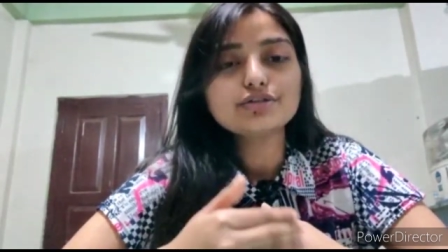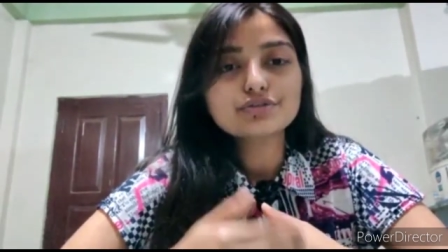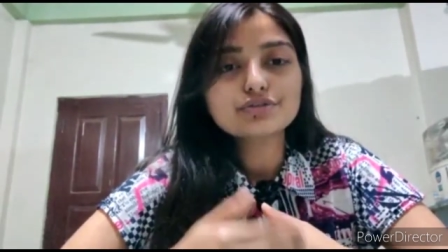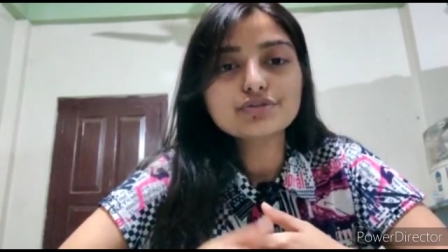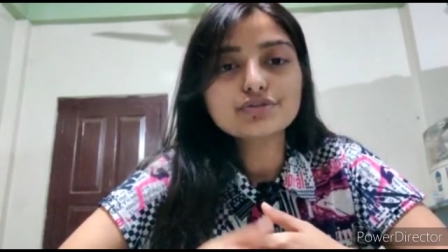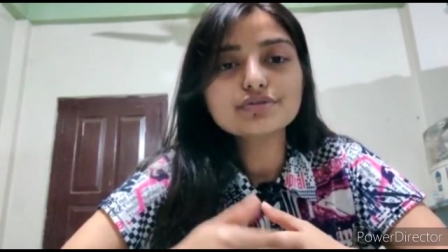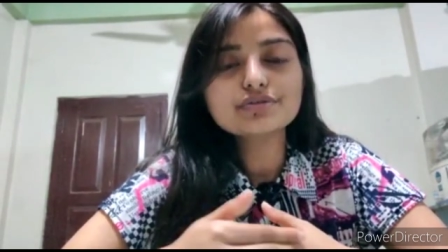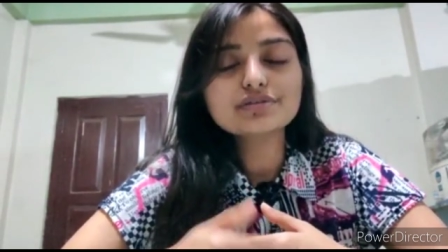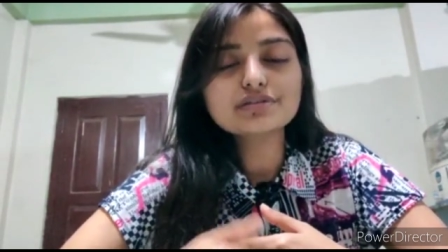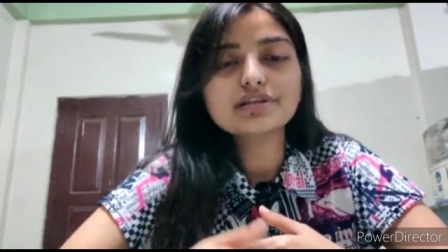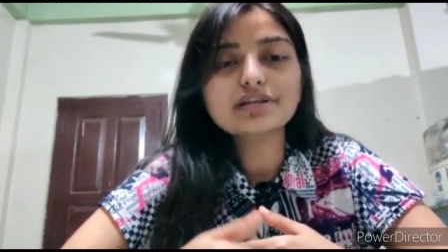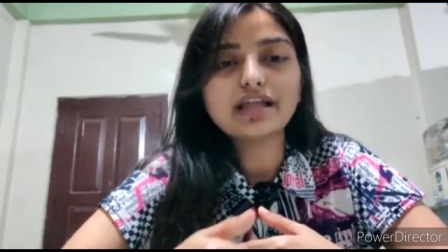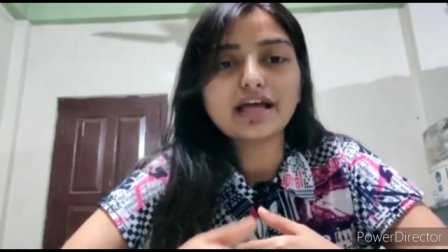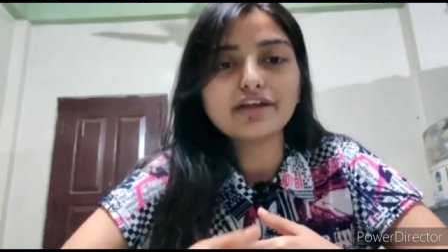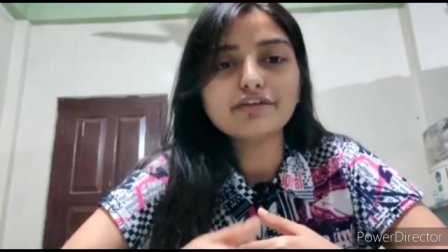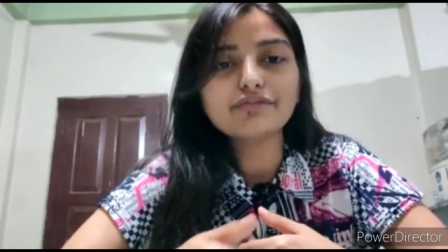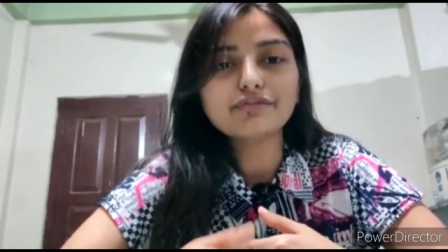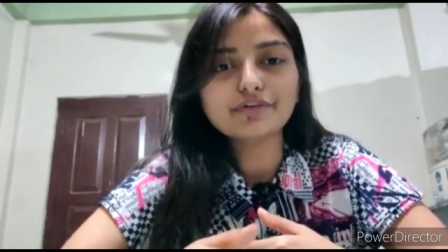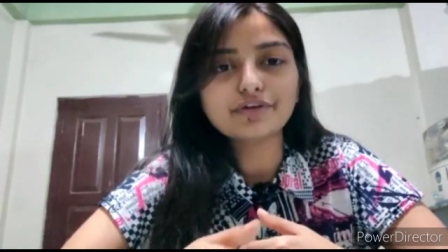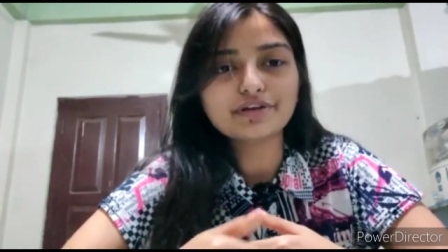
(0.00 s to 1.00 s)
Choose
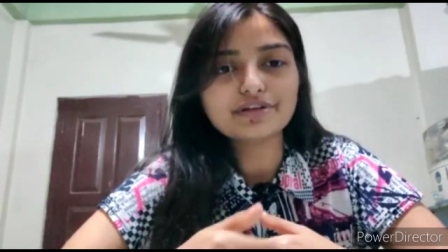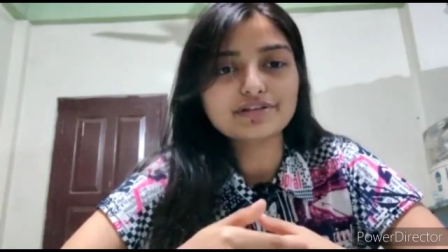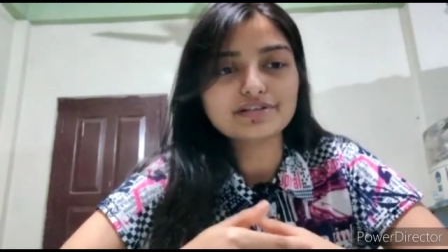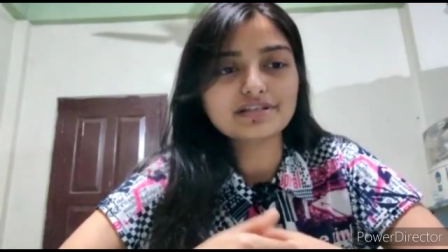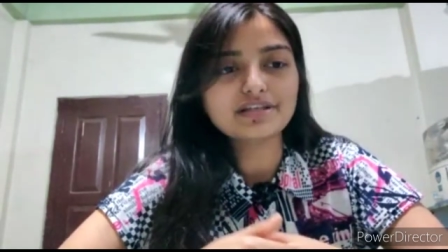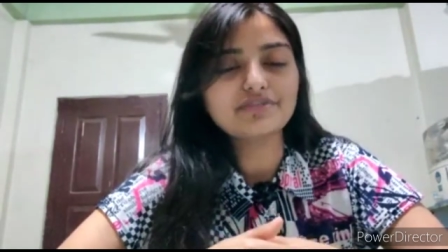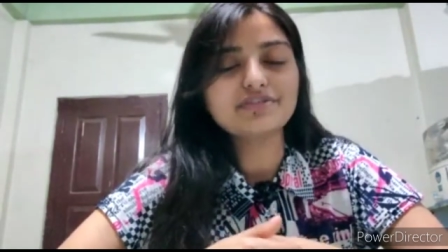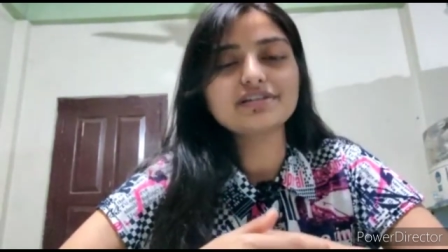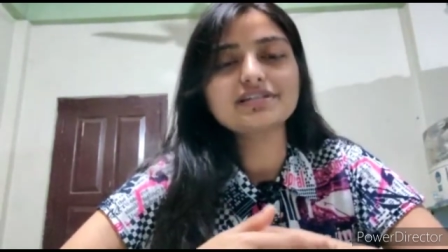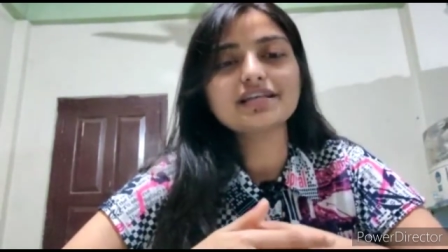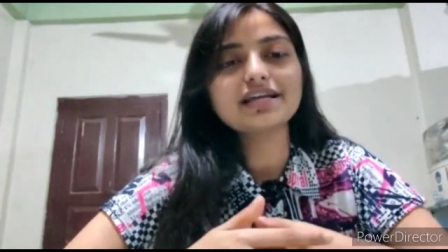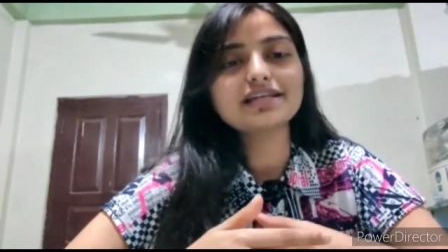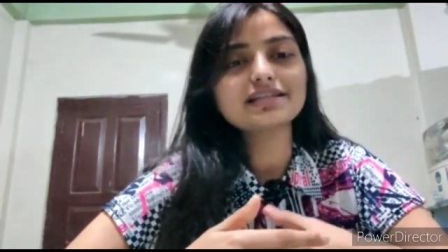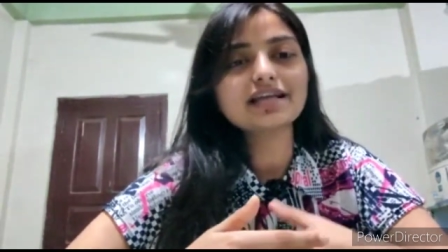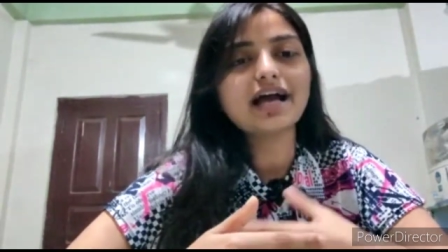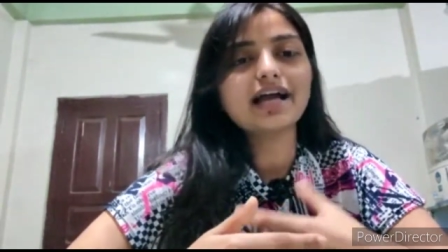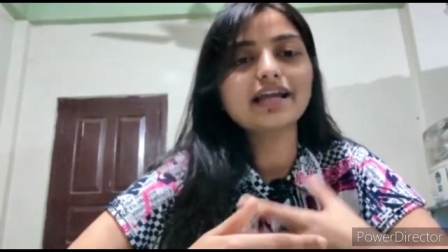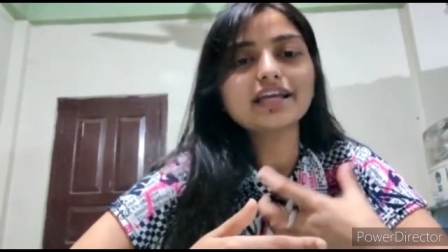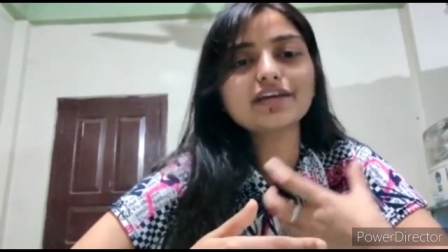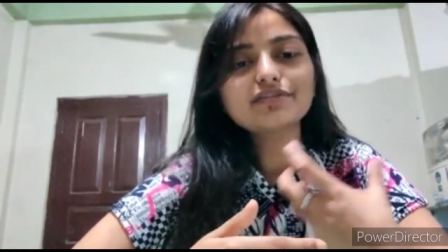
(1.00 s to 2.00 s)
life for yourself. He says,
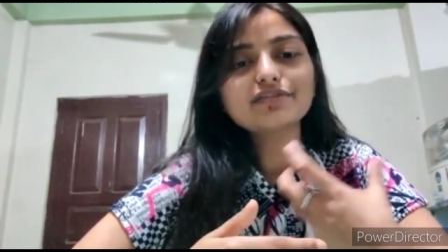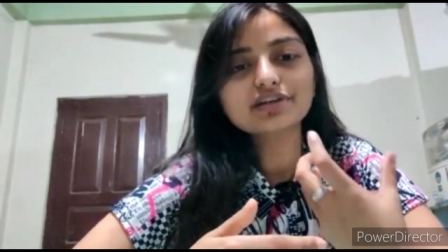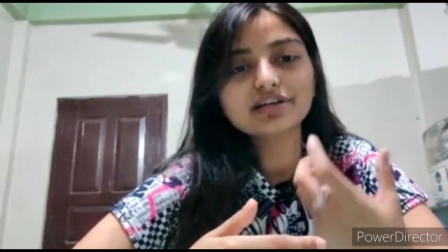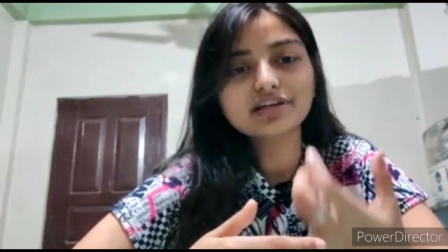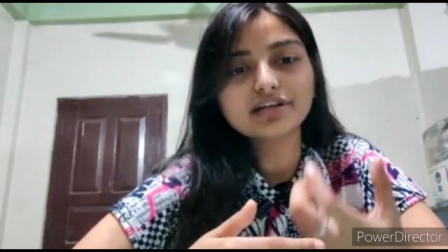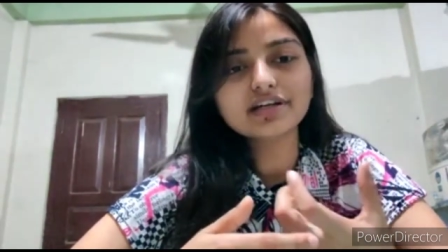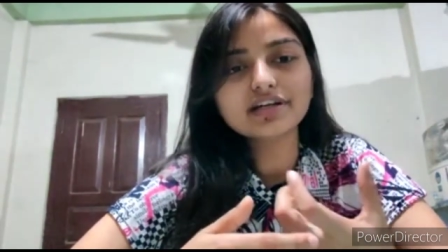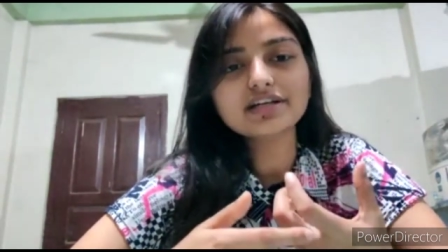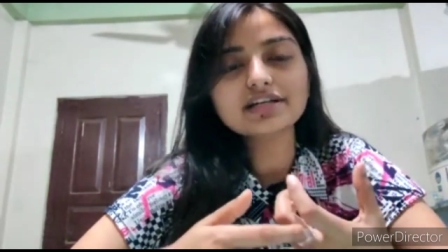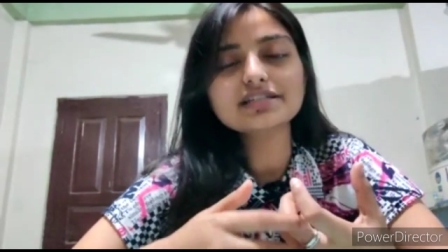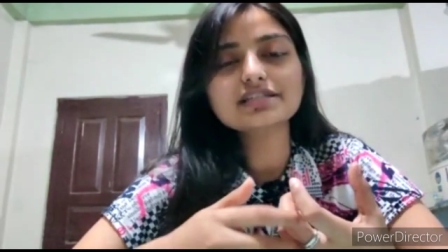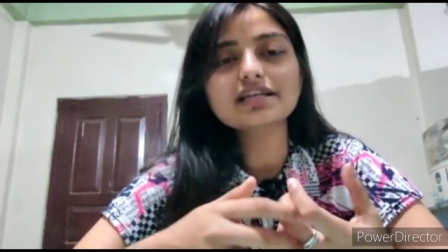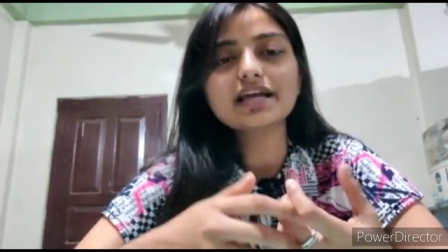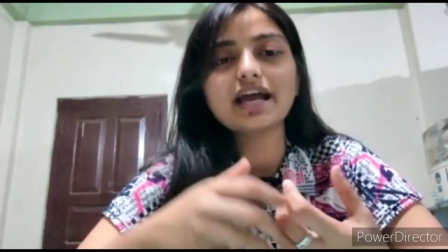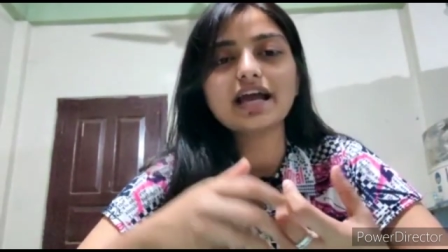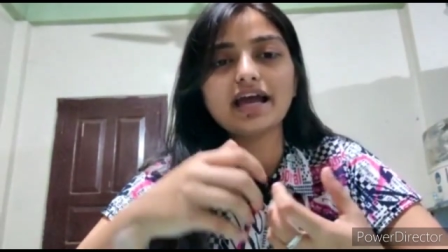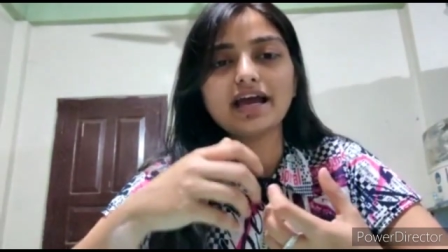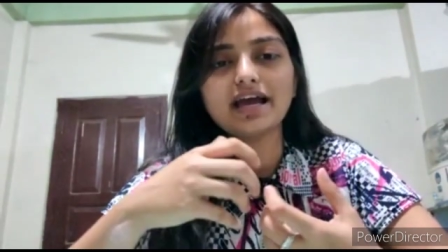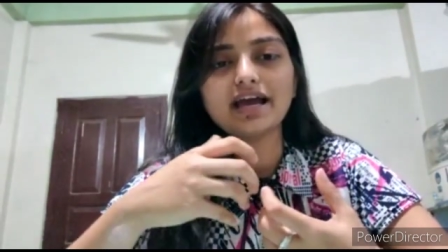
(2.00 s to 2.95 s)
I give you curse